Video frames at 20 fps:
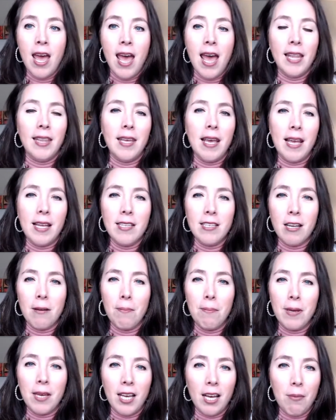And they end
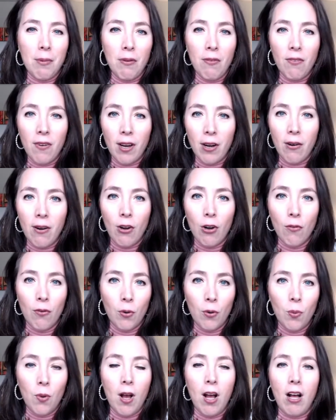up becoming very
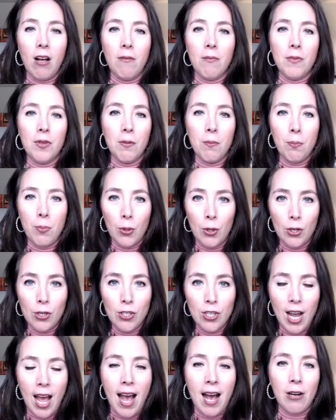overwhelmed,
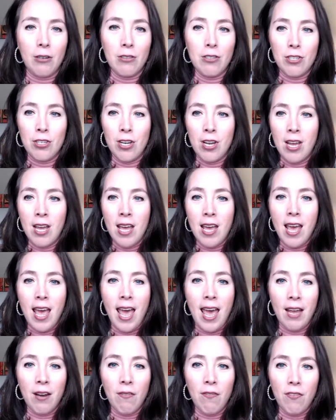burned out,
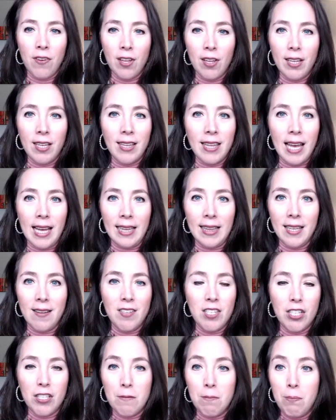and feeling like they
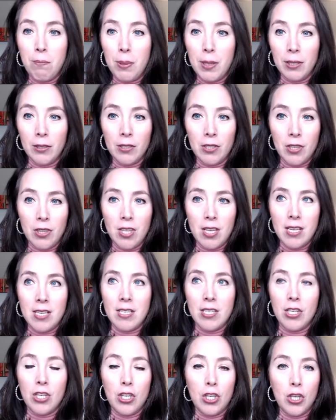just built
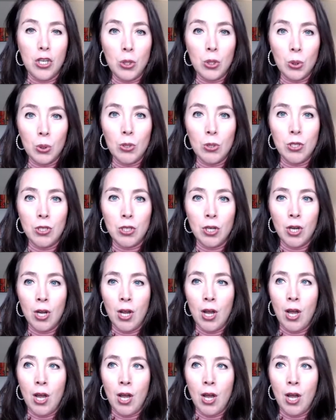this huge